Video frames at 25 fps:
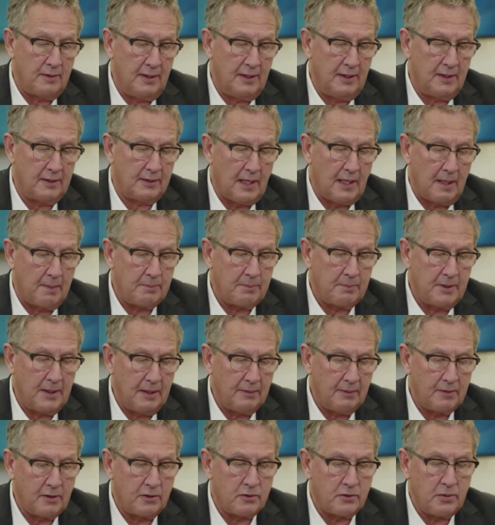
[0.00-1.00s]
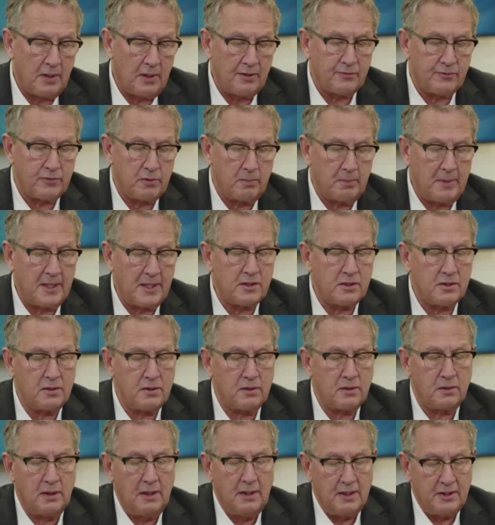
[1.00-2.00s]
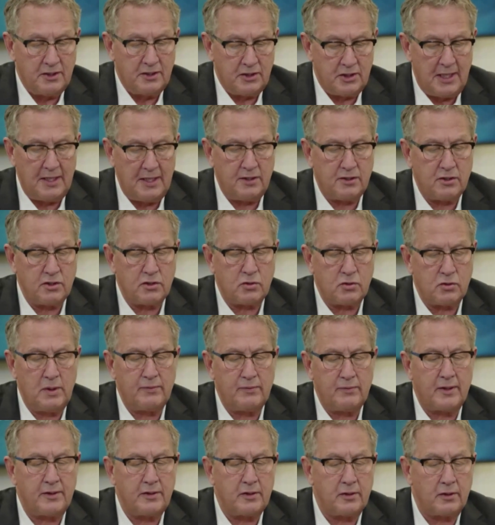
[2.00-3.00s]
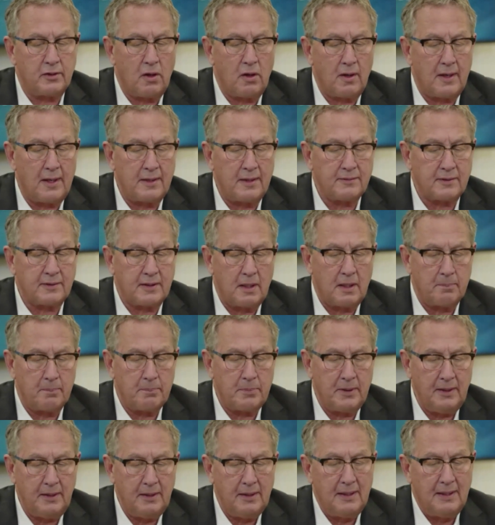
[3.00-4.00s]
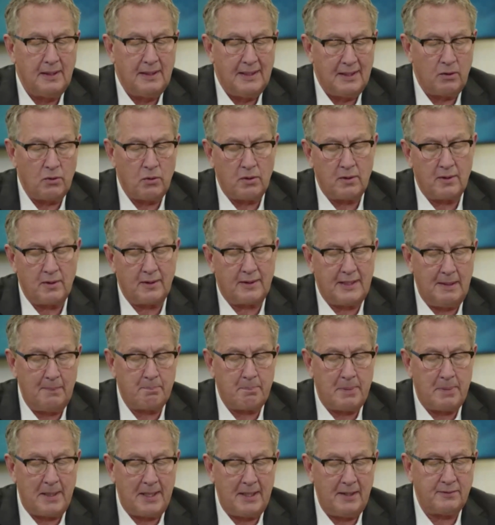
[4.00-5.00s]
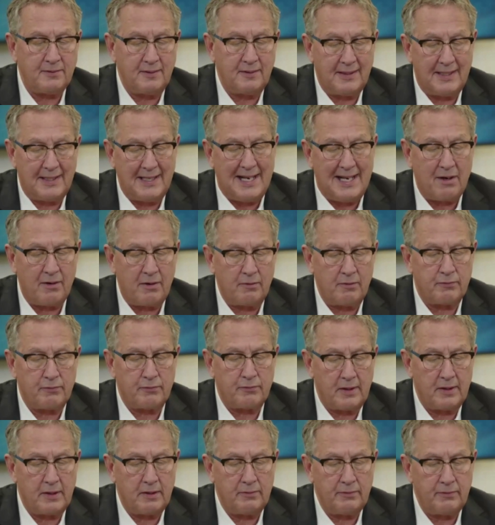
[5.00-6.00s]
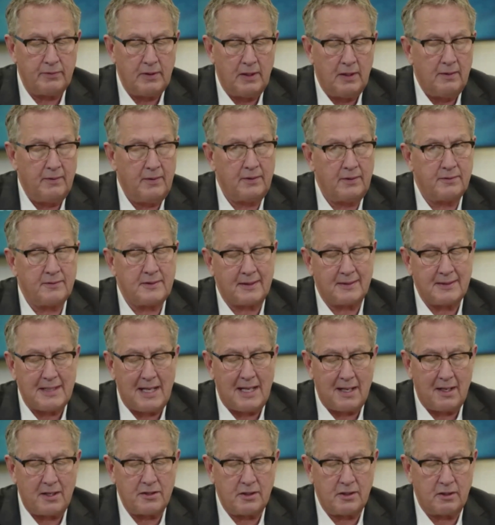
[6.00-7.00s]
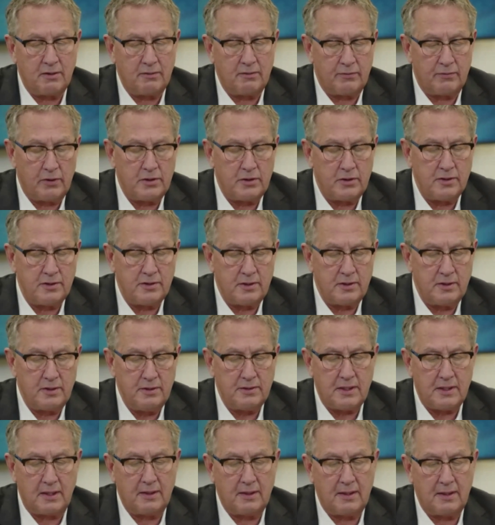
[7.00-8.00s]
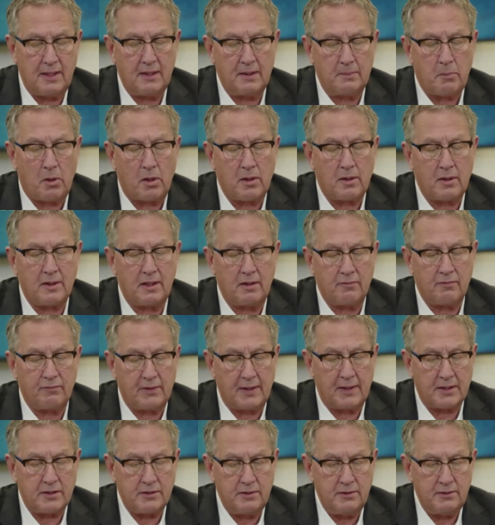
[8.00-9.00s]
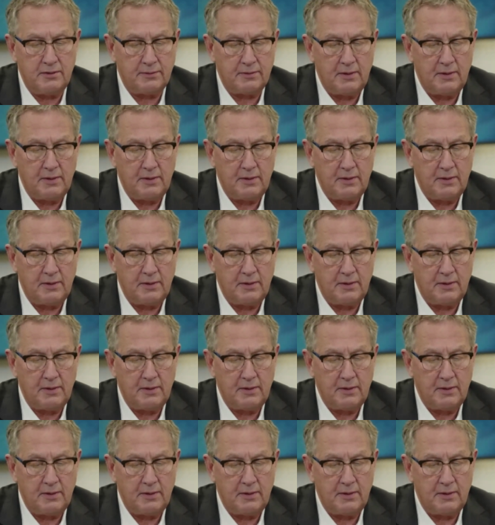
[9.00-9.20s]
at Comtech, the transformational changes we've undergone as a company in order to keep pace and get out in front of these technology convergences and market inflections.